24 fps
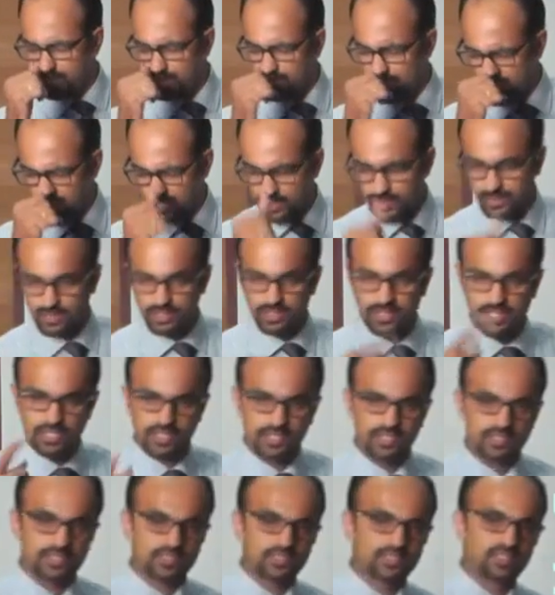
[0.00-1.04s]

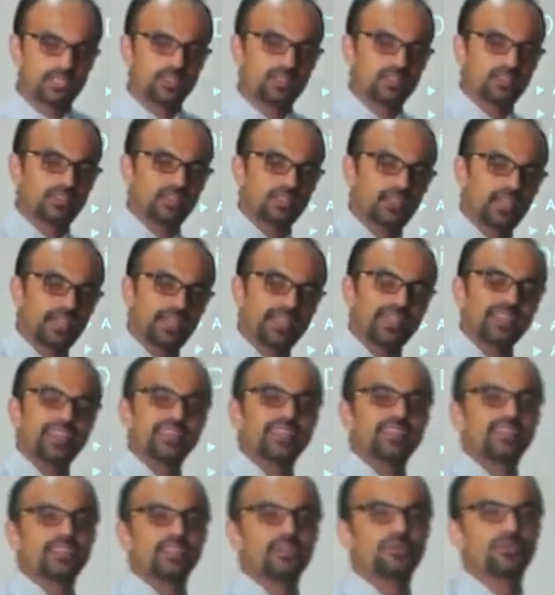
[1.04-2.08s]
there is a high
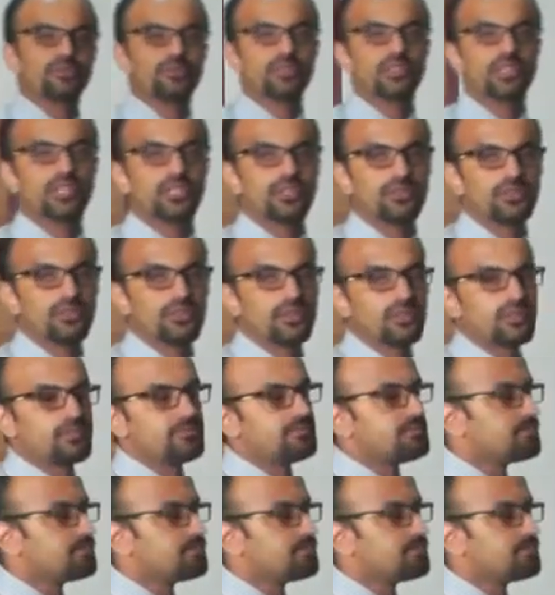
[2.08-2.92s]
likelihood that your